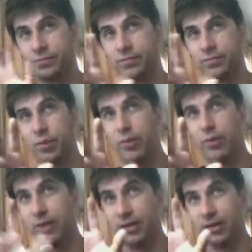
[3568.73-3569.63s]
Point
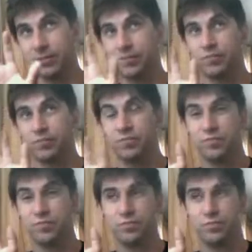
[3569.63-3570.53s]
made.
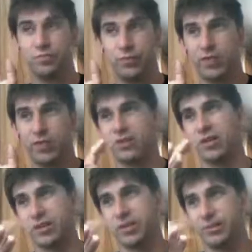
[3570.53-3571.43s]
This is
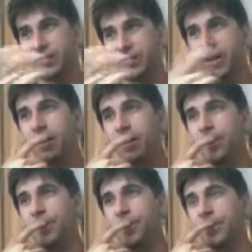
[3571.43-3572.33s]
awesome.
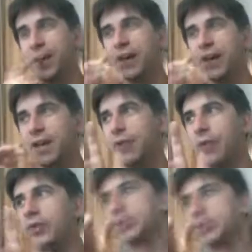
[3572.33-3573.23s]
I now
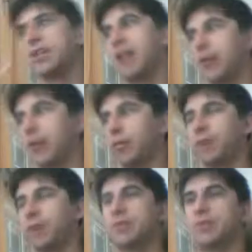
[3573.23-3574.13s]
understand what I'm
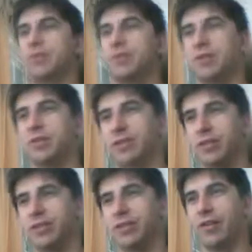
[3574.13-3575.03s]
supposed to be doing
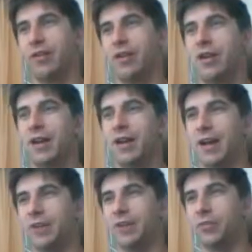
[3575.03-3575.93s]
here, though.
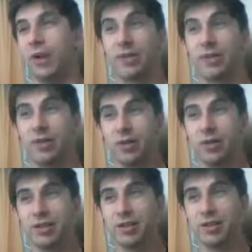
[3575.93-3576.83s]
And what I'm currently
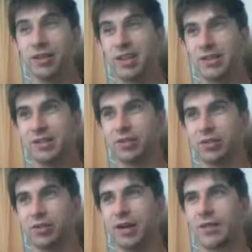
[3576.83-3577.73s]
doing is
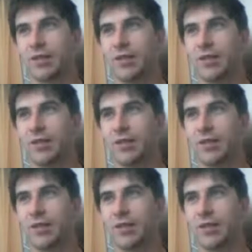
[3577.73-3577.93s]
incorrect.